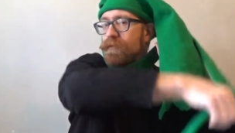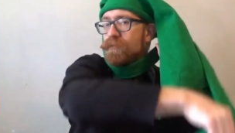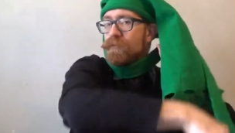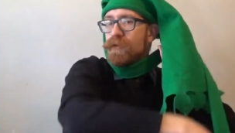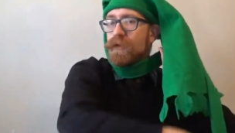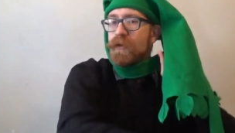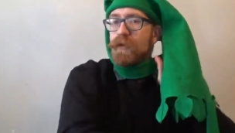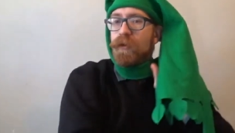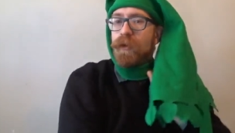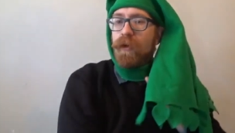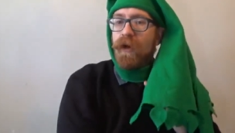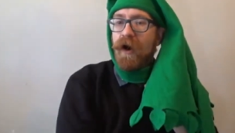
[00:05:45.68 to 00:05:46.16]

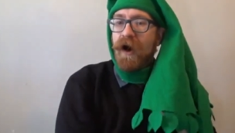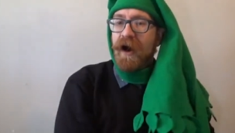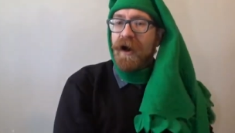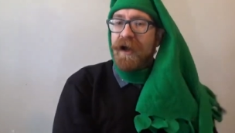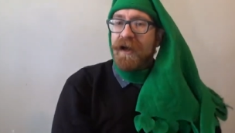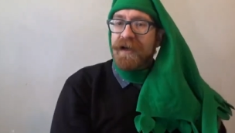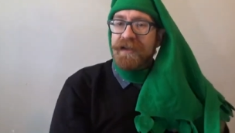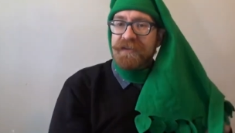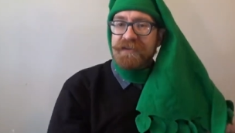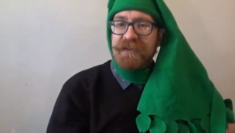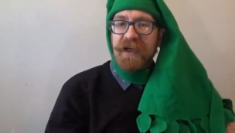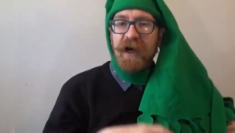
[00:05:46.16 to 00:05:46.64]

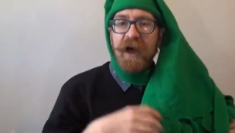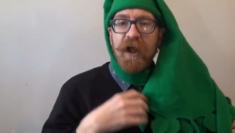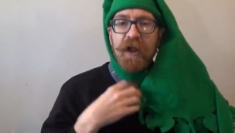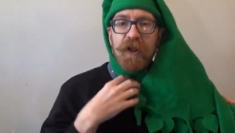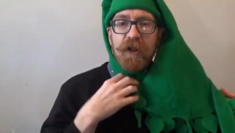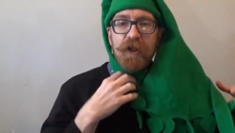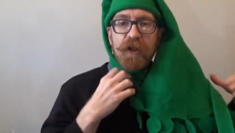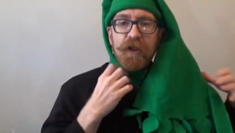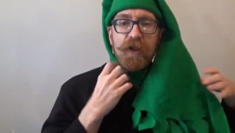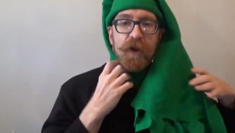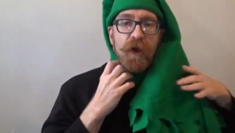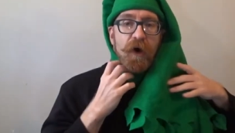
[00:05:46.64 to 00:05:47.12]
requires a
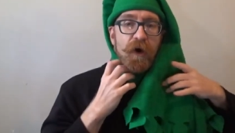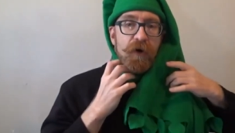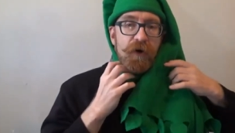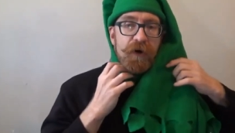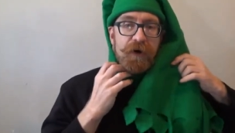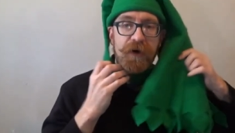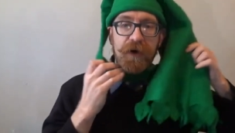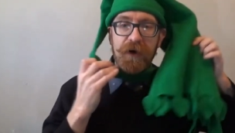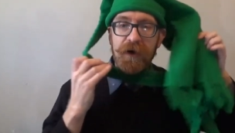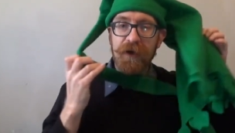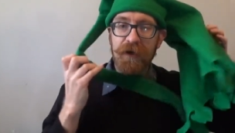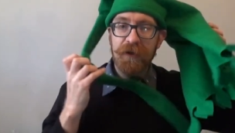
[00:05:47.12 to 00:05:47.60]

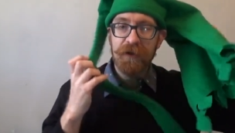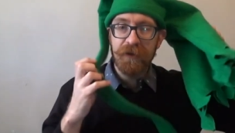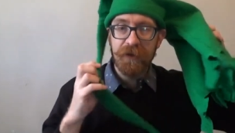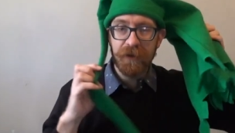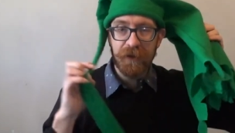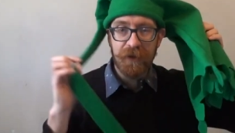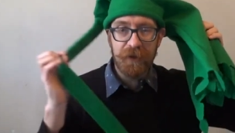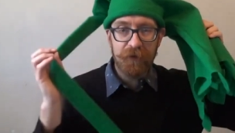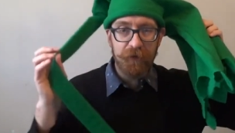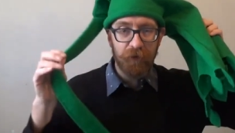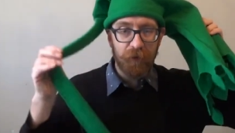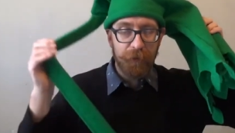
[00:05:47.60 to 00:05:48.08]
longer
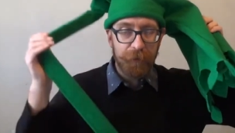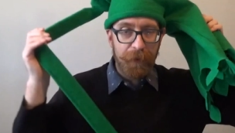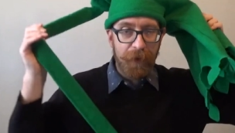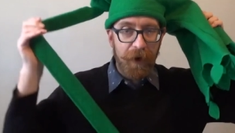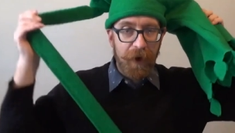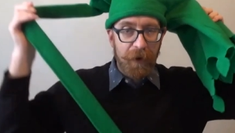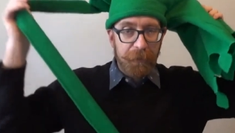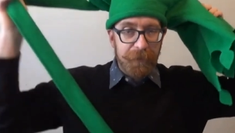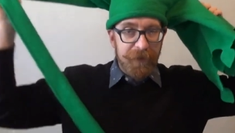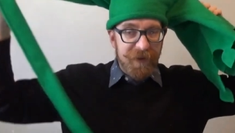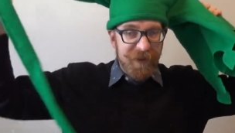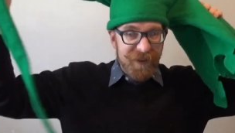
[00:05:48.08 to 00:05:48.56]

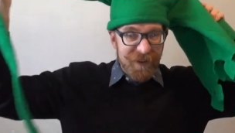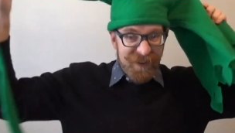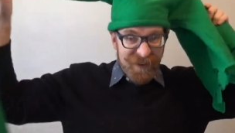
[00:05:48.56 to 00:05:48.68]
liripipe.